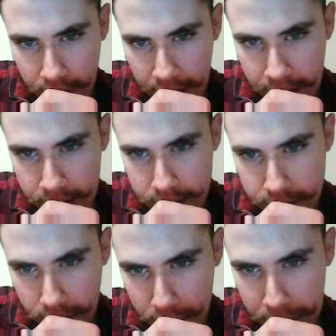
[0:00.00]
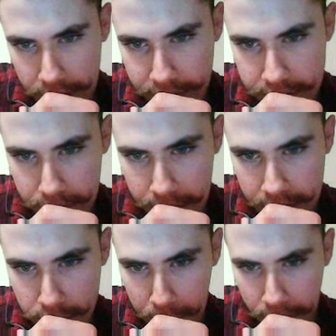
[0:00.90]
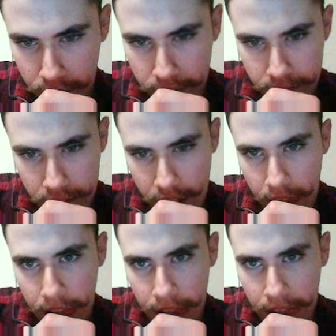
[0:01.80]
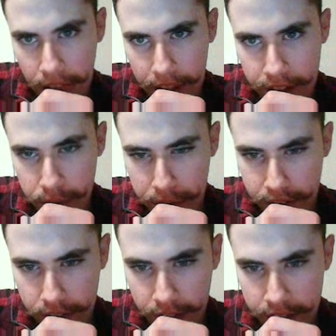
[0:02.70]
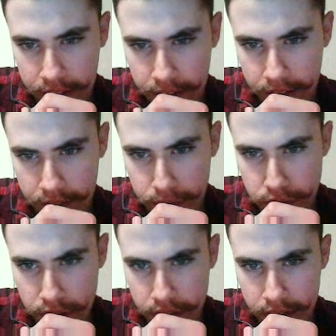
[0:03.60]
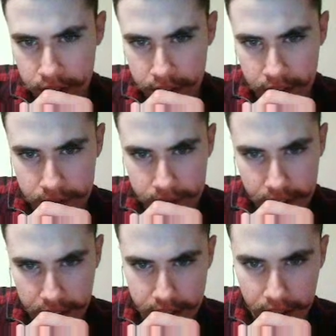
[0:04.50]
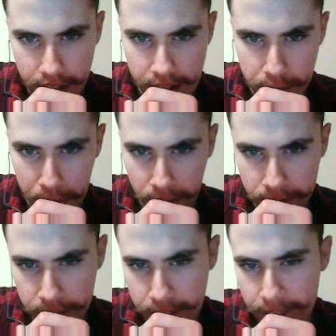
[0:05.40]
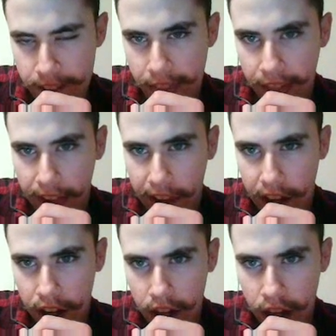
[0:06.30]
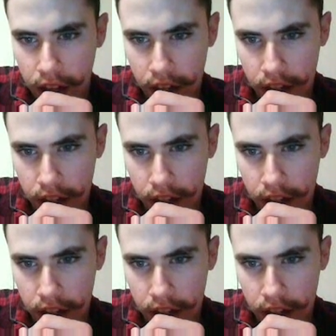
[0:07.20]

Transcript: and a little bit of freezing rain as well in North Carolina and Virginia and Kentucky as well. Uh,